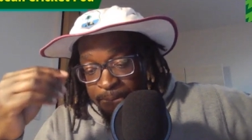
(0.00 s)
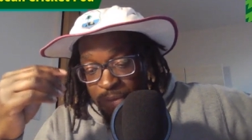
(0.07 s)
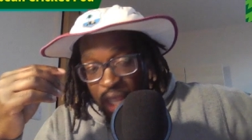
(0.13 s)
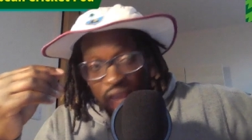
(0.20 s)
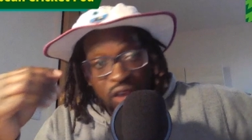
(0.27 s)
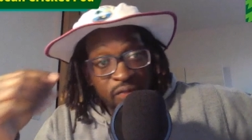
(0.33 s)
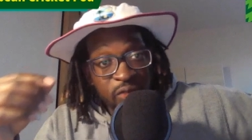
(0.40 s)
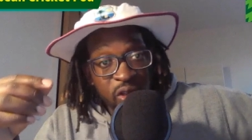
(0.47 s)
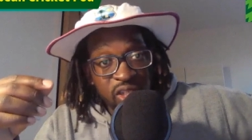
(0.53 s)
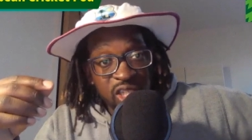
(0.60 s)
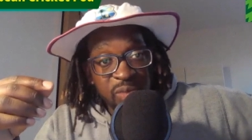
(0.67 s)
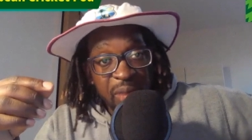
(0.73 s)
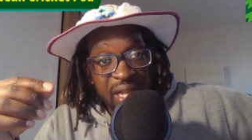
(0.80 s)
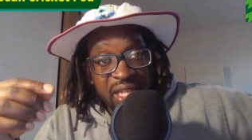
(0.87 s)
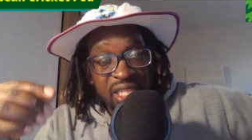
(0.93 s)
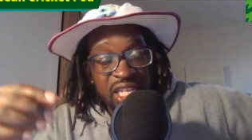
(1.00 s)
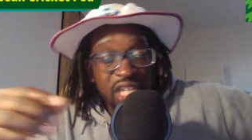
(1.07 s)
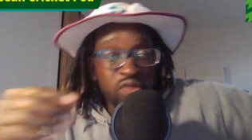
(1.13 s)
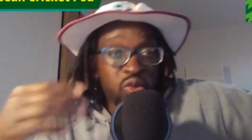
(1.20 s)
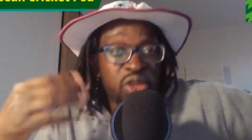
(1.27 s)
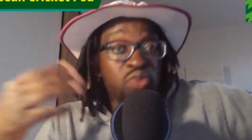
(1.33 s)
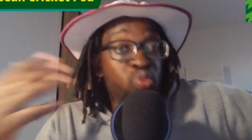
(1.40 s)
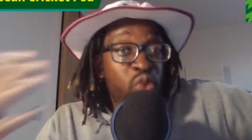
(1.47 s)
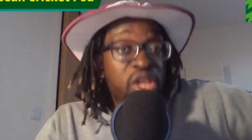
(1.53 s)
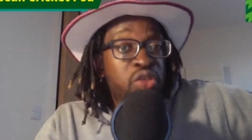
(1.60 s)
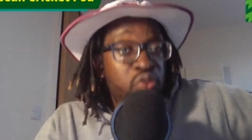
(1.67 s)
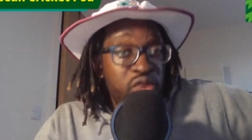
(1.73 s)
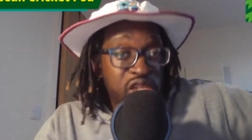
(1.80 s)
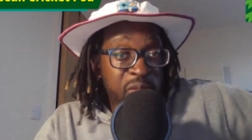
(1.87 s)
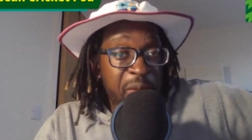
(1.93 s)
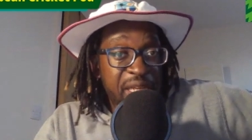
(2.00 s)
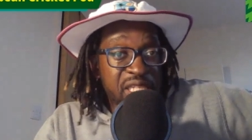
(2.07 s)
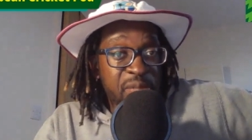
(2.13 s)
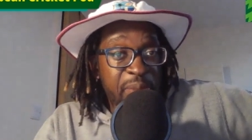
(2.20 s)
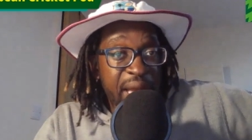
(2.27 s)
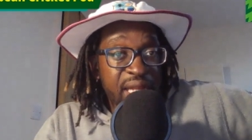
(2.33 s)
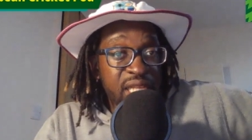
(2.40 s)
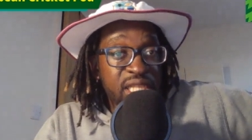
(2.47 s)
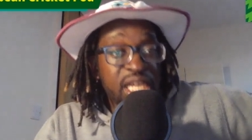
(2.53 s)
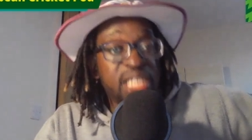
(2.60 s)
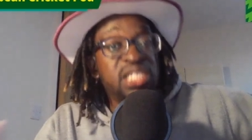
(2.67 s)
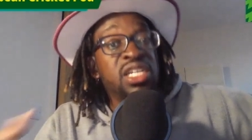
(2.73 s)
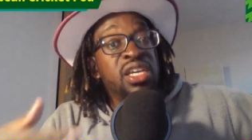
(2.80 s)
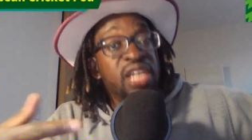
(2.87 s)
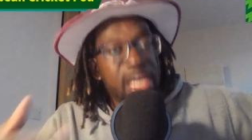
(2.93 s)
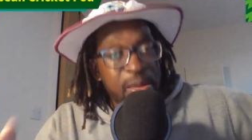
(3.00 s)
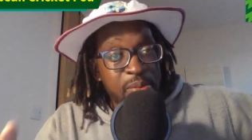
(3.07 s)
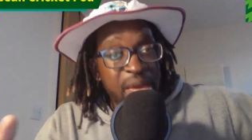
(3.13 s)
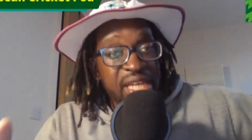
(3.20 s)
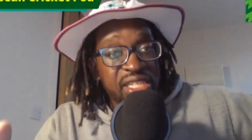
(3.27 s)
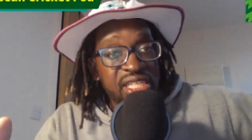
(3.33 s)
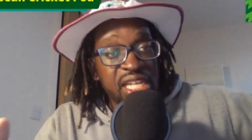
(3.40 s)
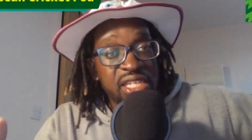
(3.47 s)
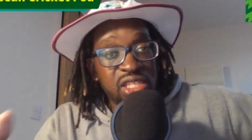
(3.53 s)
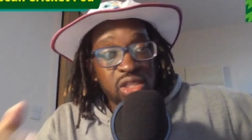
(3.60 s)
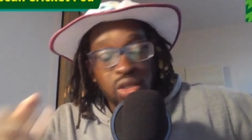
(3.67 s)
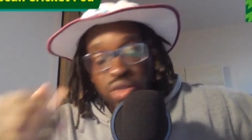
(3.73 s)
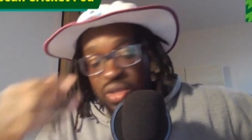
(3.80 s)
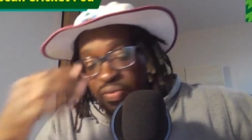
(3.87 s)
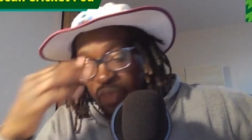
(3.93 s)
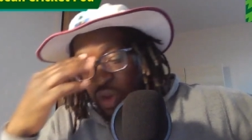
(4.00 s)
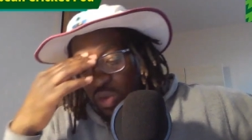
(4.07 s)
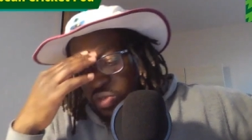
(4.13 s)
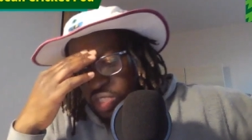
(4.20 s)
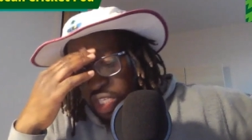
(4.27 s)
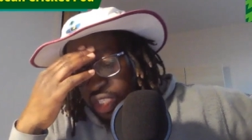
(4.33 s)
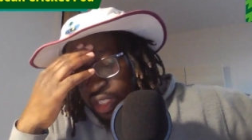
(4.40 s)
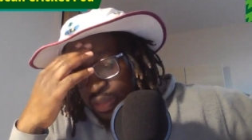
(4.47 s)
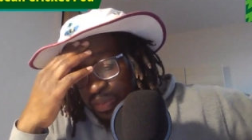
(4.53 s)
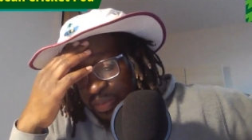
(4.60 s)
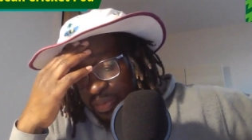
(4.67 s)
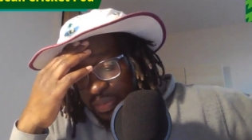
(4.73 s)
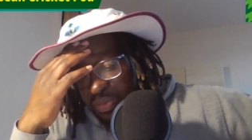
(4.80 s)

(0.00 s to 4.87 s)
Uh, versus Bangladesh, with with respect to Bangladesh, it makes sense not to involve Jason.